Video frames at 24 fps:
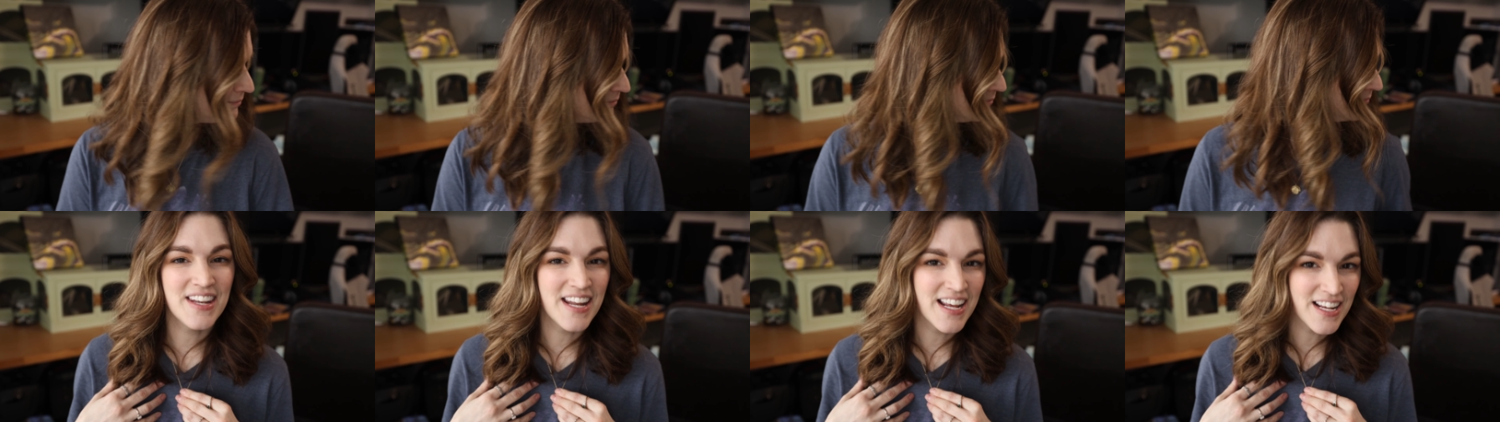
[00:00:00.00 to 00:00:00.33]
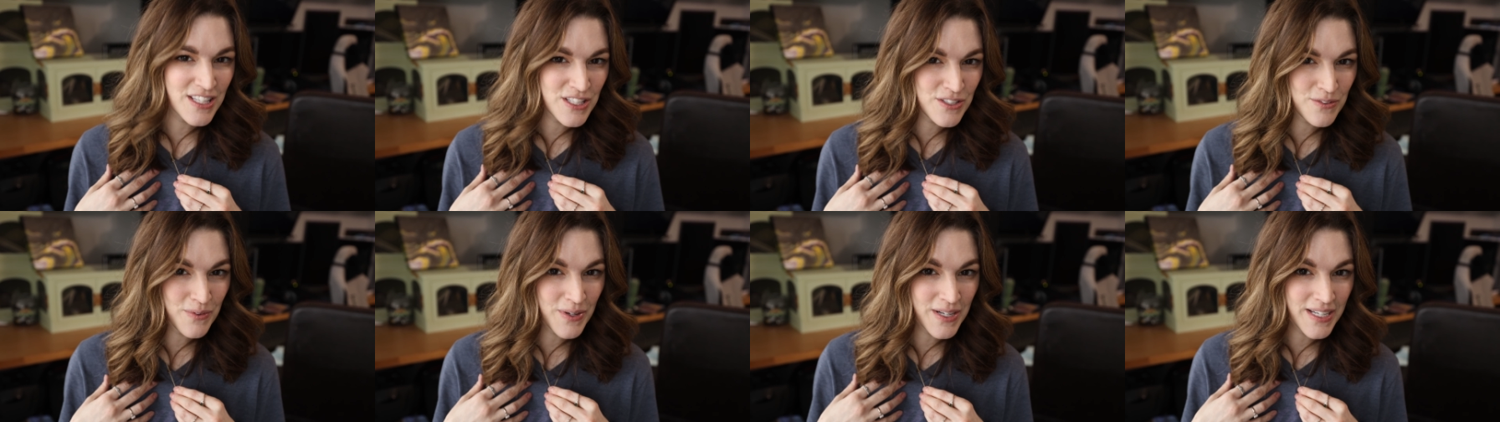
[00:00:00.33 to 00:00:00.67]
The
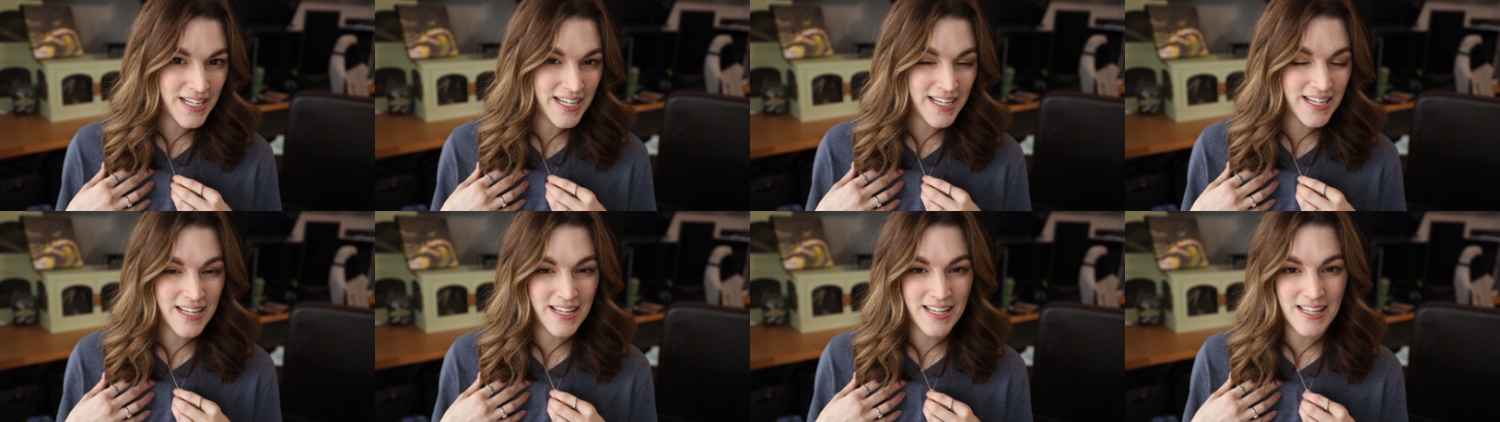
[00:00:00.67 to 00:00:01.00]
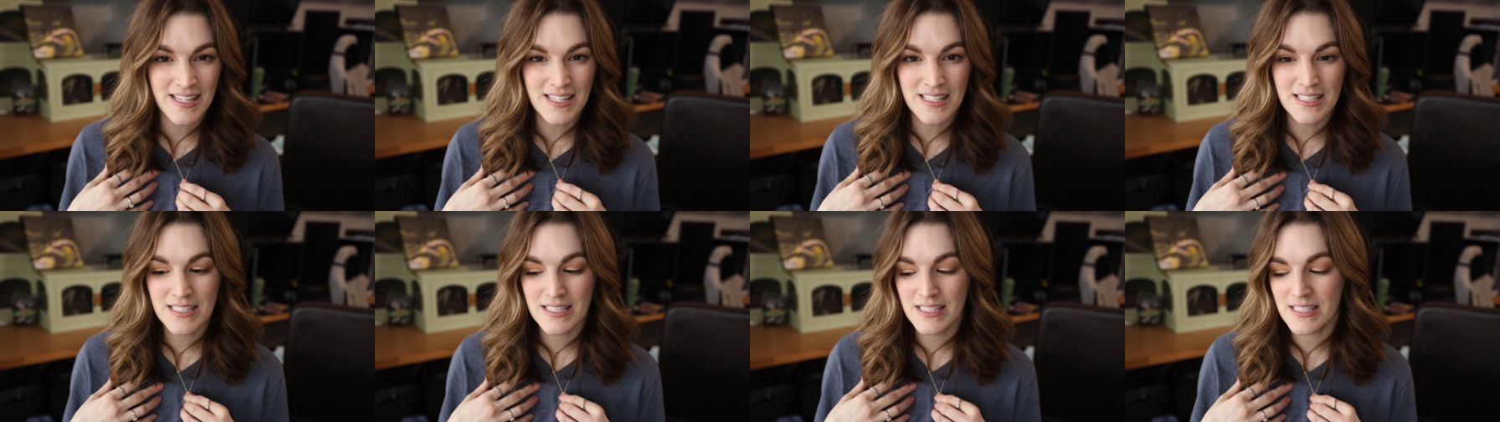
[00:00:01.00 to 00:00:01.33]
next one
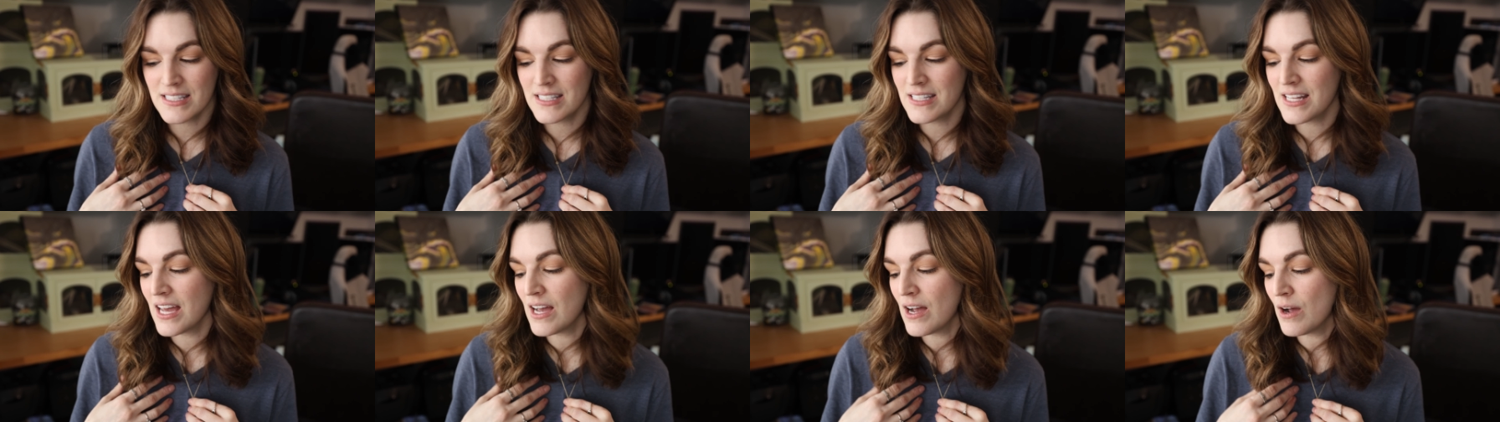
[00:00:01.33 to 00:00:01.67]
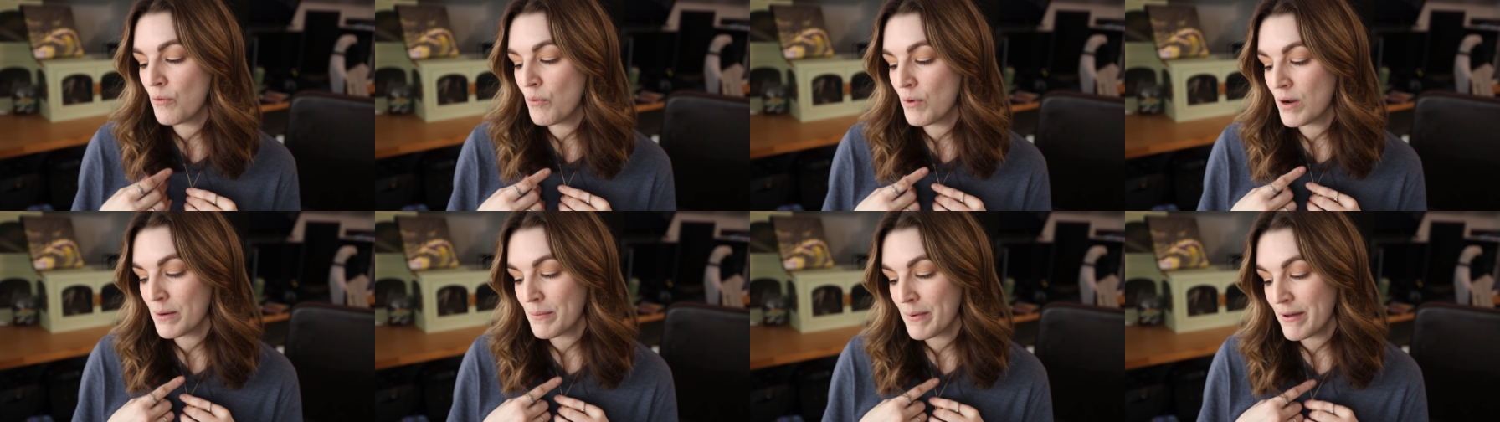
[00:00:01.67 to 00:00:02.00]
is
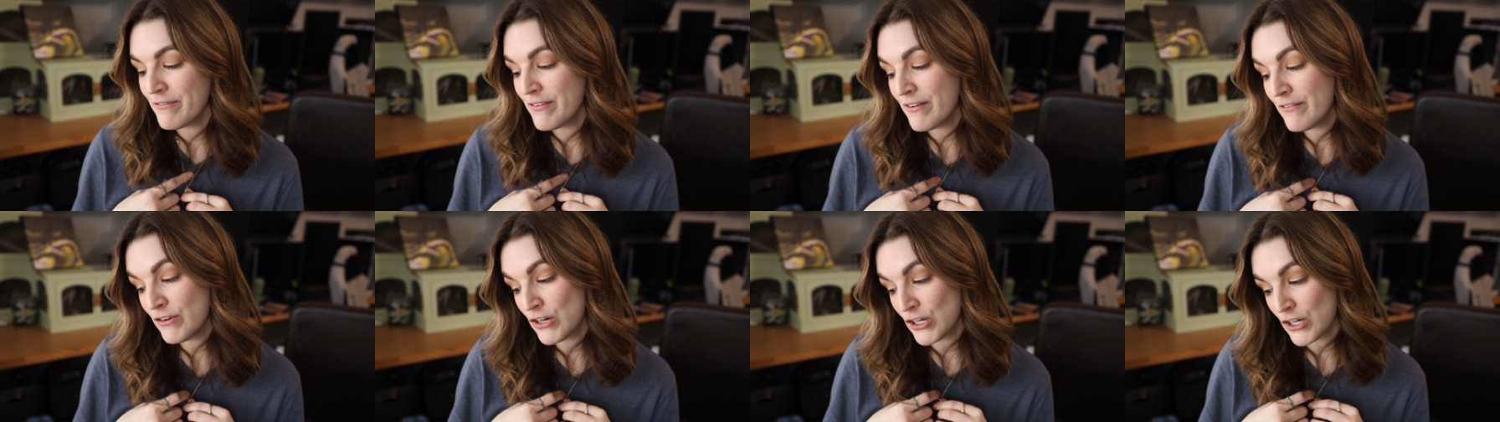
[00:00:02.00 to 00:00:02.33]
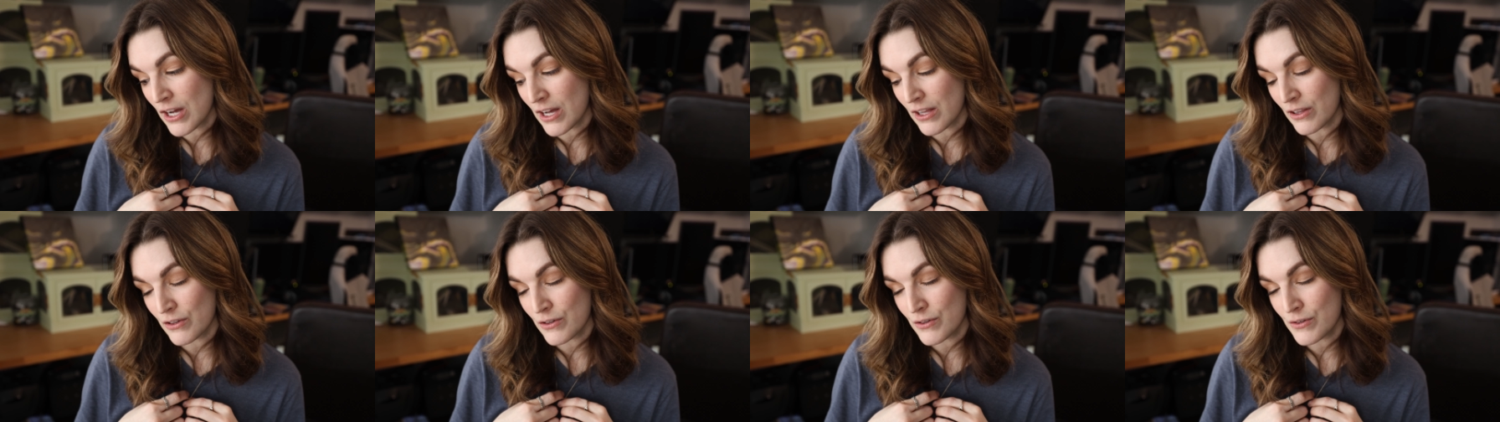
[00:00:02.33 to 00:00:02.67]
one of my favorite
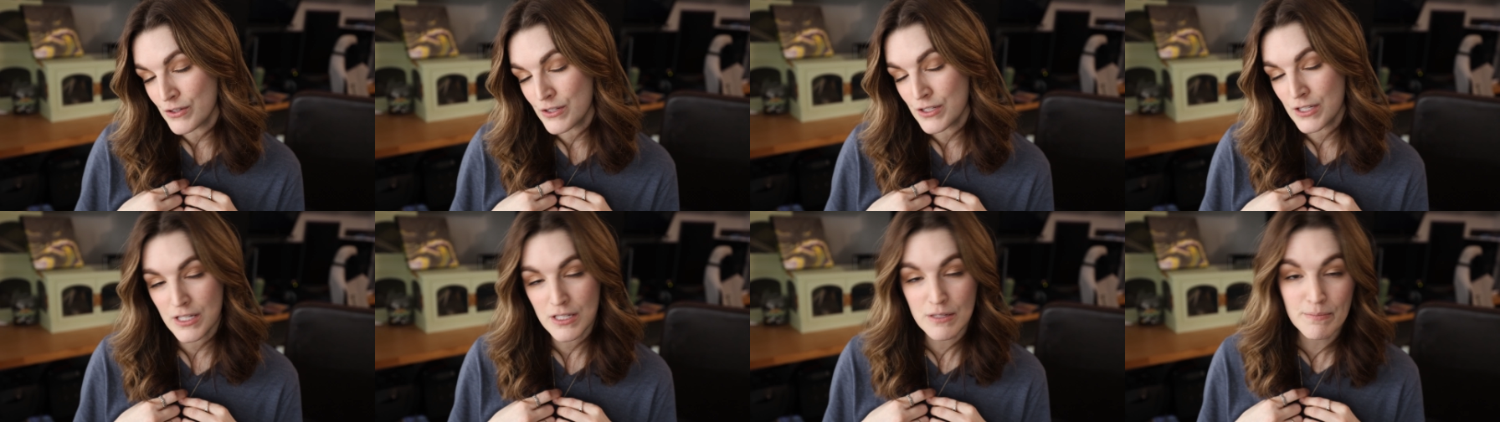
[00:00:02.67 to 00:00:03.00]
colors.